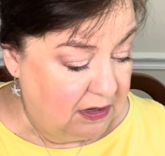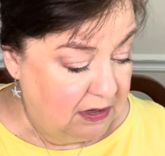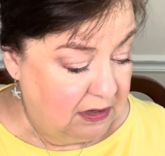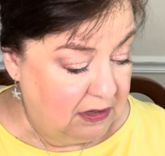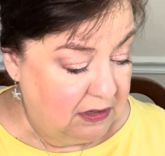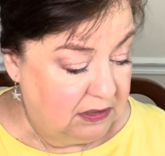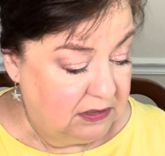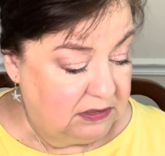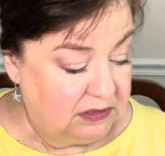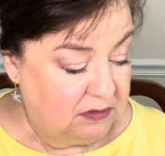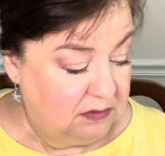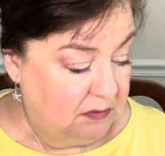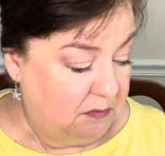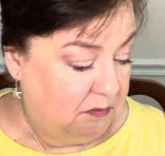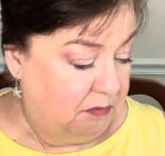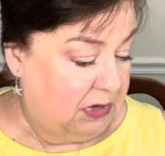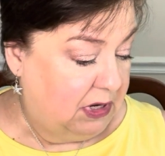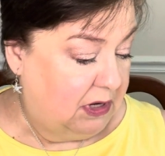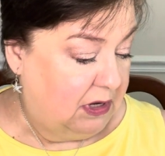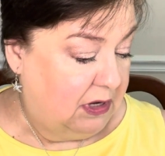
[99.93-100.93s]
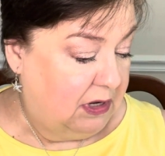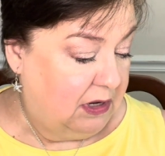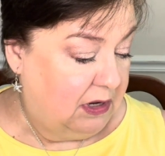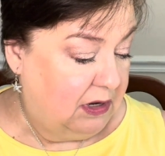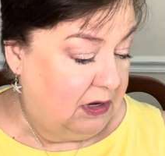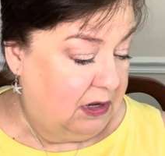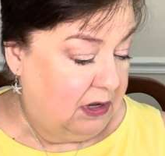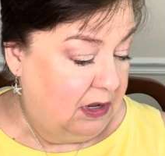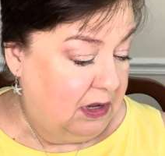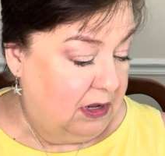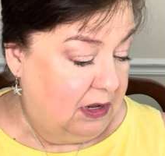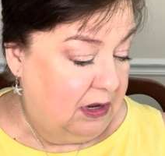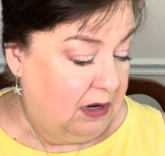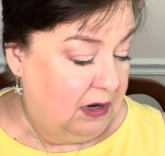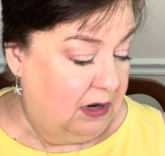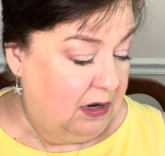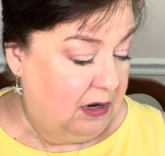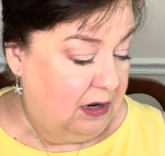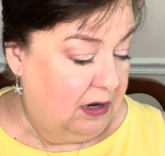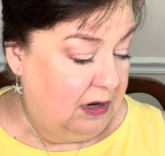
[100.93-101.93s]
is by
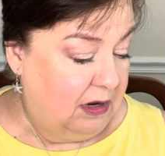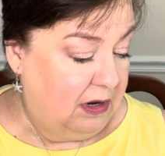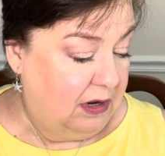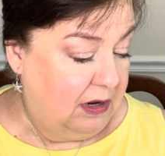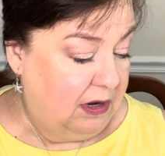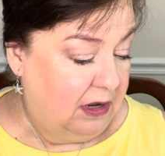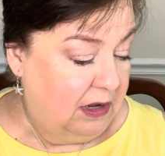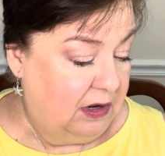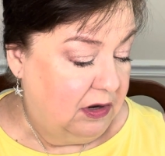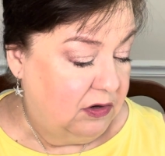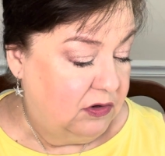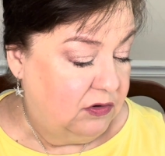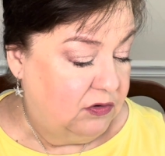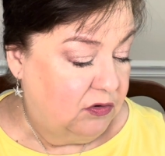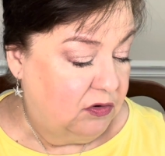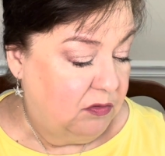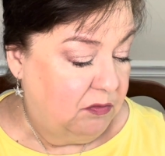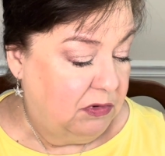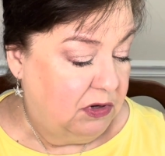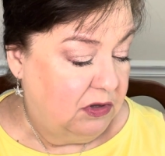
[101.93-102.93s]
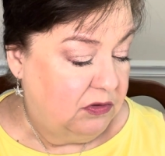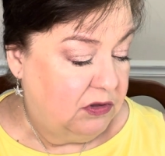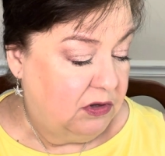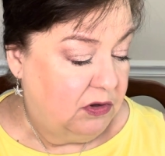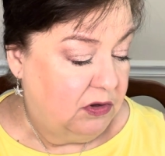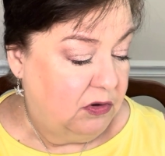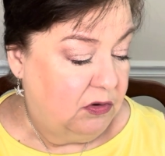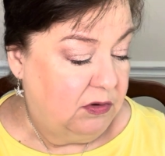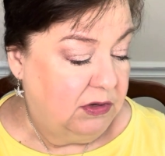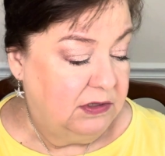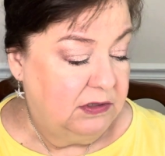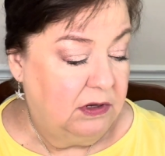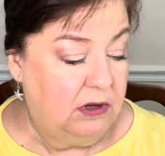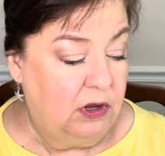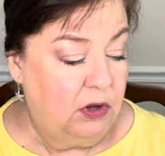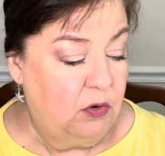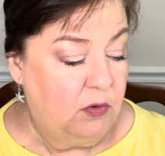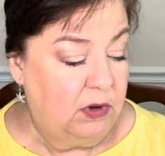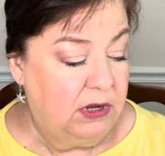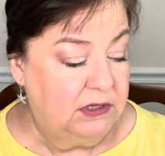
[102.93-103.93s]
Ecoderma, the
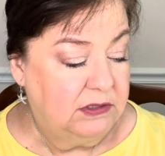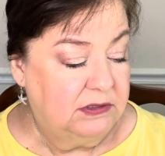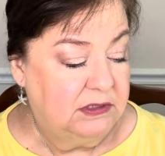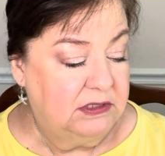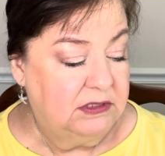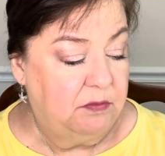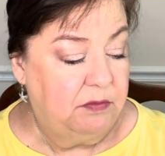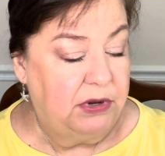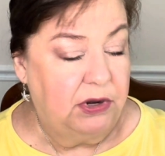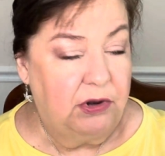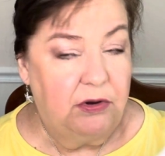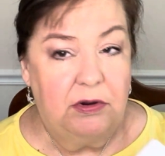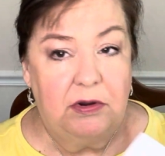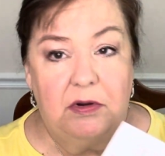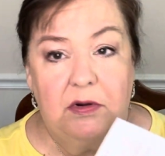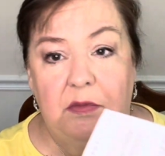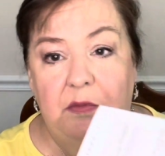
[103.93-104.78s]
Oasis Barrier